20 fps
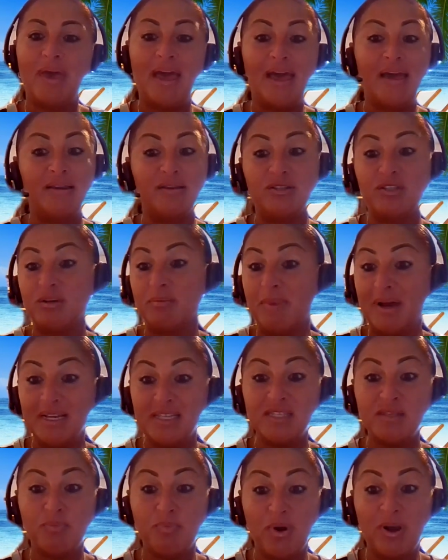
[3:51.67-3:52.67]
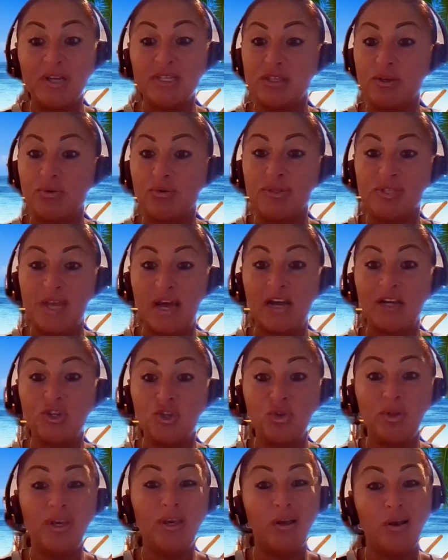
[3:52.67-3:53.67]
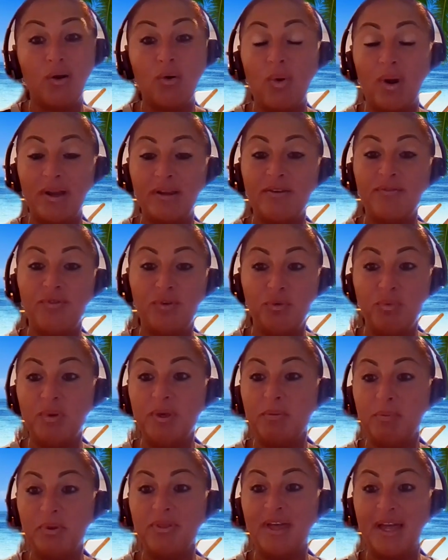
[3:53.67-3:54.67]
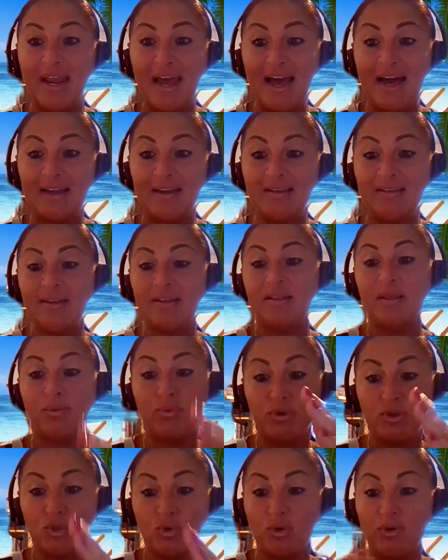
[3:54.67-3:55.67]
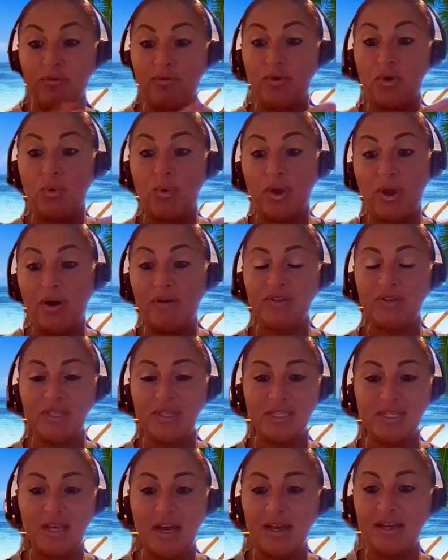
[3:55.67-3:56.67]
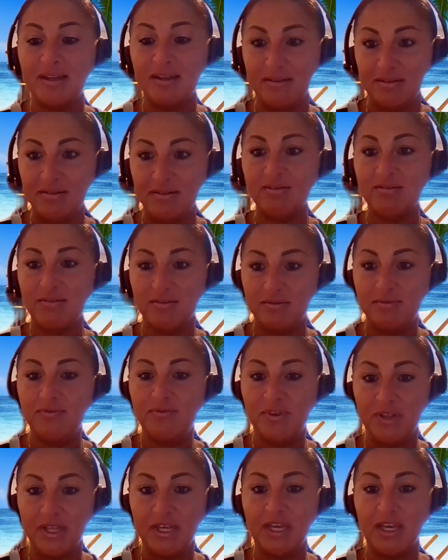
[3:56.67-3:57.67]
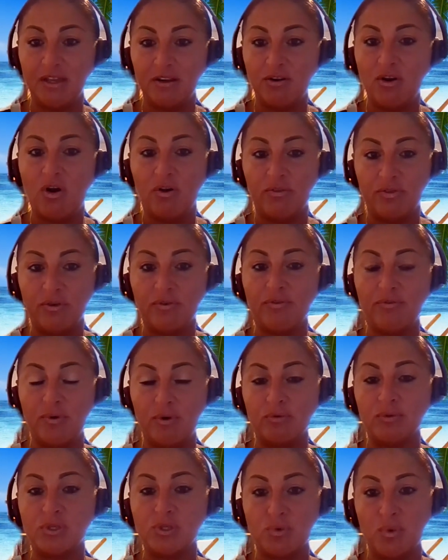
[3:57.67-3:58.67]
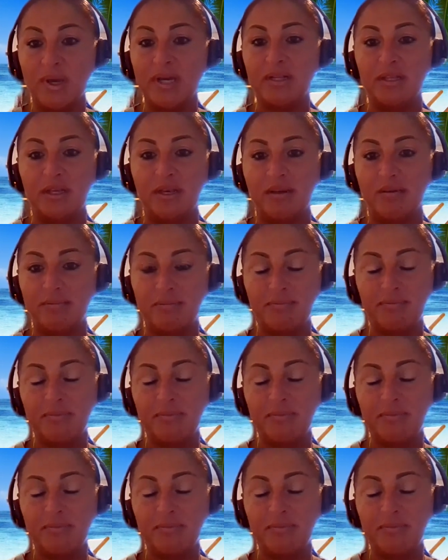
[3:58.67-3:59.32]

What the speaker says: And to my surprise, there was actually quite a few people that hadn't, and they were sort of going off to the side and filling in on their phones quickly.